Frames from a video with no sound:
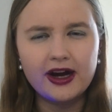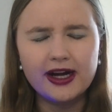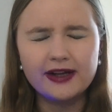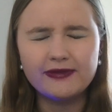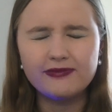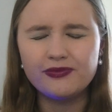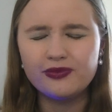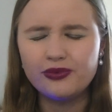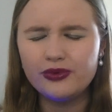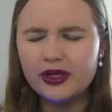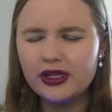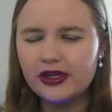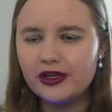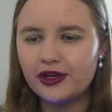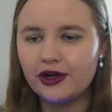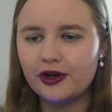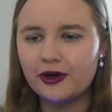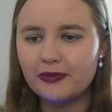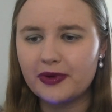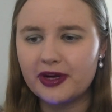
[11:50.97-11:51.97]
I really
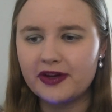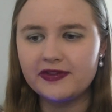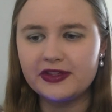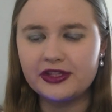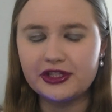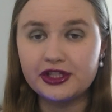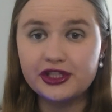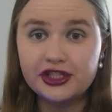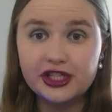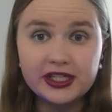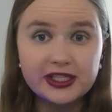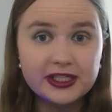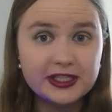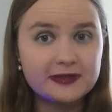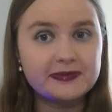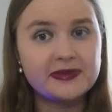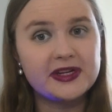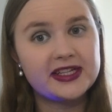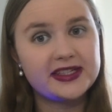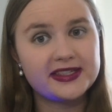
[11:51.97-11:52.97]
hope I haven't
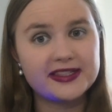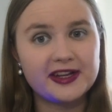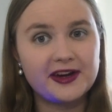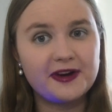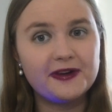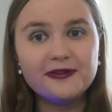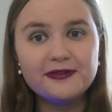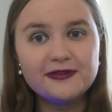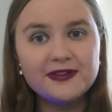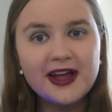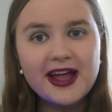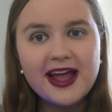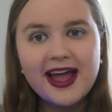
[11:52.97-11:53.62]
jinxed myself